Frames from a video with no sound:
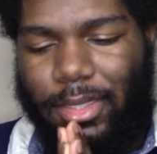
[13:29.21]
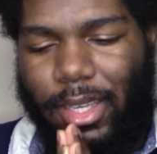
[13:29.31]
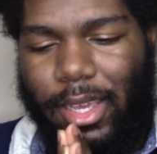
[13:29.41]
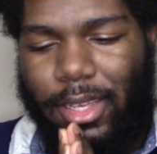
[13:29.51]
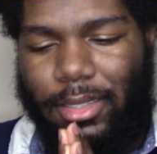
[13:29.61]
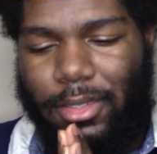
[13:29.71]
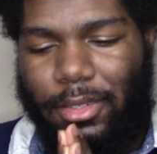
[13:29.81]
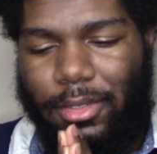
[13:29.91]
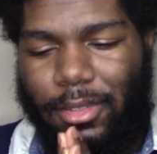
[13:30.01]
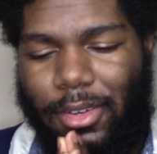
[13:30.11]
Yeah.
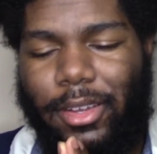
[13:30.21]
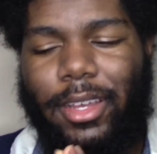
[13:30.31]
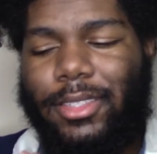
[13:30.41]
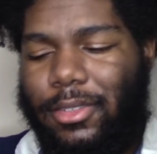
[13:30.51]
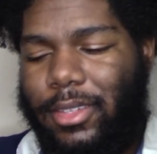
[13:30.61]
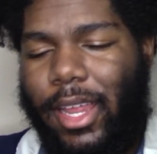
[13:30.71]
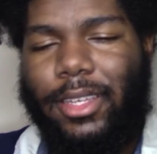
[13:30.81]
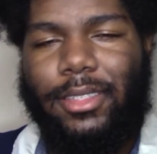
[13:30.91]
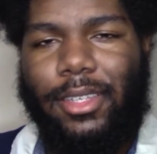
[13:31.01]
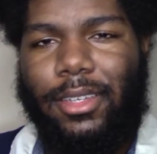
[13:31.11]
So okay. So the
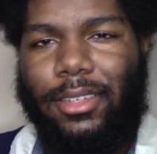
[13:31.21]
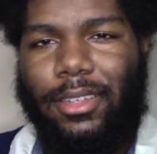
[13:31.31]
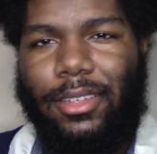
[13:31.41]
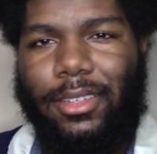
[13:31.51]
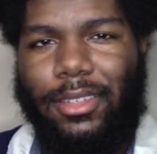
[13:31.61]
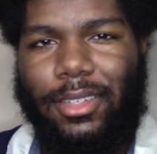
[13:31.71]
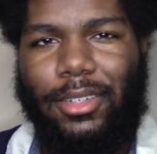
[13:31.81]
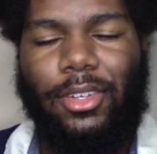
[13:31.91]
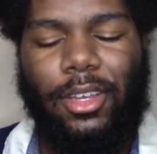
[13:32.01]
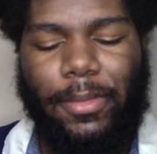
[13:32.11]
next thing I'm gonna
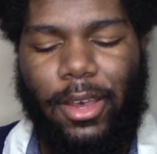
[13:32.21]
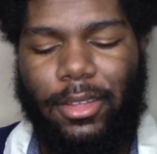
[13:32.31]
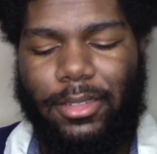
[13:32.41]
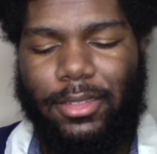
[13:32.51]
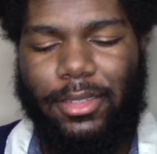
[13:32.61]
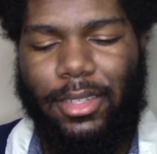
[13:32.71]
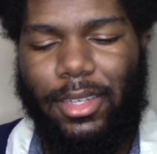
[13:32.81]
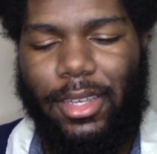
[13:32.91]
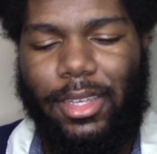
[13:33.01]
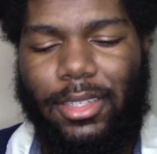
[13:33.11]
talk about
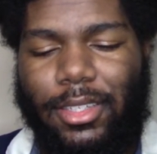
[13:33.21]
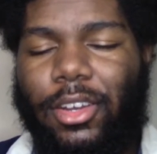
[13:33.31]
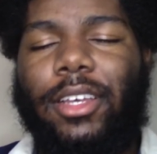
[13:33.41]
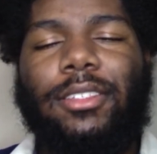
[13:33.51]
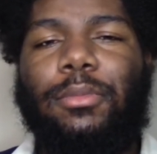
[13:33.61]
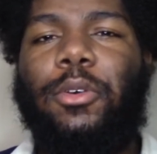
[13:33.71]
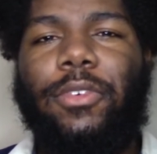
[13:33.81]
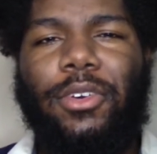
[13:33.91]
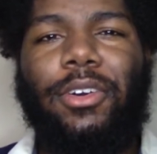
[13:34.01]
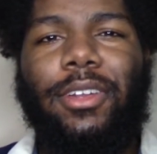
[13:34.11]
is, okay. So
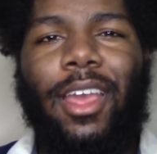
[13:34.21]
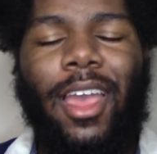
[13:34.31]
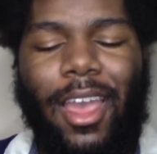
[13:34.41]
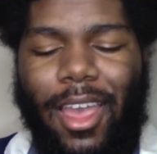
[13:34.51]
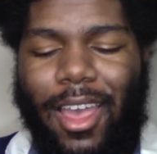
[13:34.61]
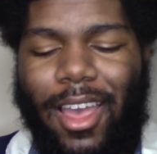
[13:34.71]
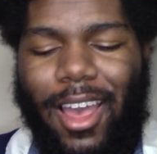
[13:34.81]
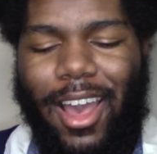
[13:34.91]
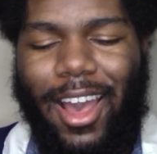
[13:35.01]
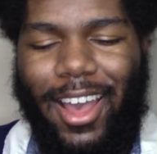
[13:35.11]
moving on,
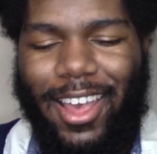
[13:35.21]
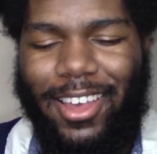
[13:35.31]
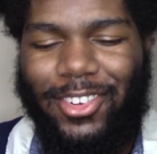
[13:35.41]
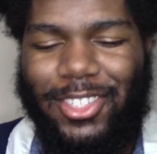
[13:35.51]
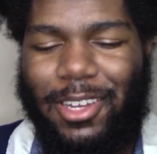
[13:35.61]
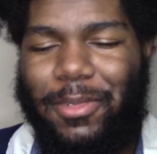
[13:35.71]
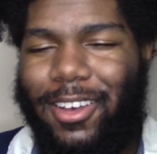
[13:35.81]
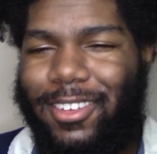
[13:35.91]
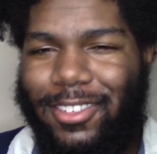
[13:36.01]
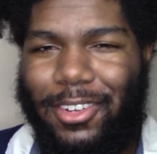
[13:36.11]
I will talk
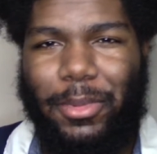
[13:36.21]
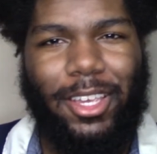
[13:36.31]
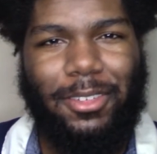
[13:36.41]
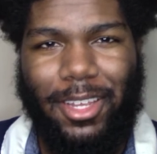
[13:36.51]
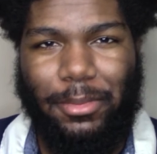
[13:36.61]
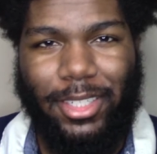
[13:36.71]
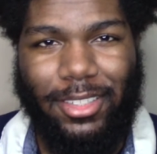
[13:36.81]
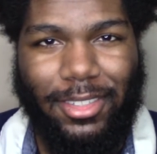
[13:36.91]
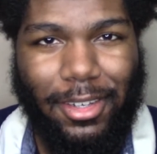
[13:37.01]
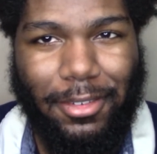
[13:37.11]
about my heat damage
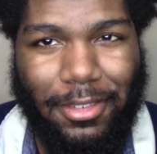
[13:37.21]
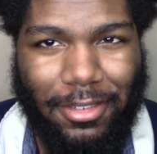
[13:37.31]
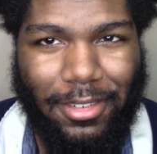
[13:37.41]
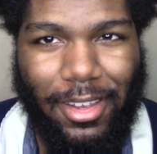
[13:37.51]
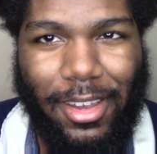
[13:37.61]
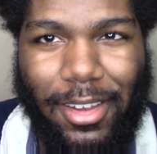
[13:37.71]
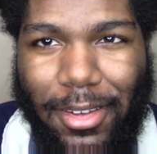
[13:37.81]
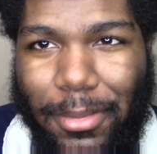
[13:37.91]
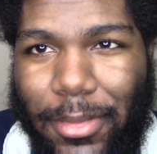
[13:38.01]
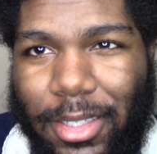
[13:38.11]
and stuff.
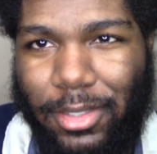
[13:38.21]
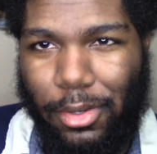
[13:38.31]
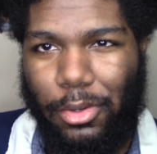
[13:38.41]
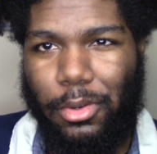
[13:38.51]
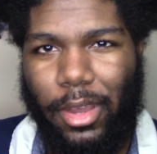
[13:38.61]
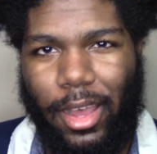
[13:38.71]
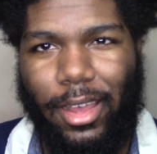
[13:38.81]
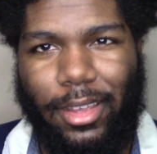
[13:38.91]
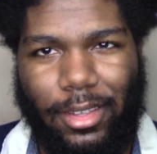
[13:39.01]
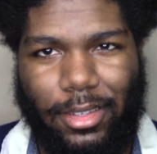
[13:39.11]
So
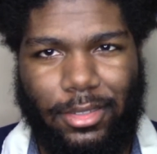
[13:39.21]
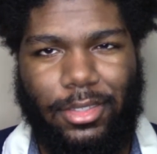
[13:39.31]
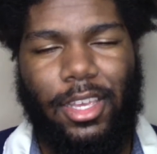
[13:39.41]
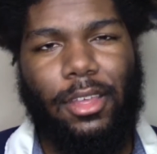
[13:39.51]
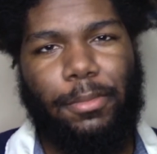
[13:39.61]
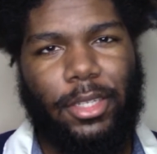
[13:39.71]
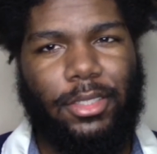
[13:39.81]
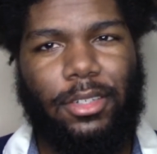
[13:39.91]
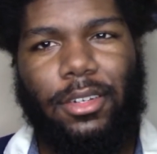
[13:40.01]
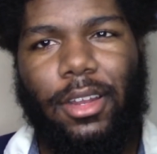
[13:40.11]
you see a
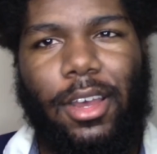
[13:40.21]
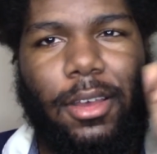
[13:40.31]
picture.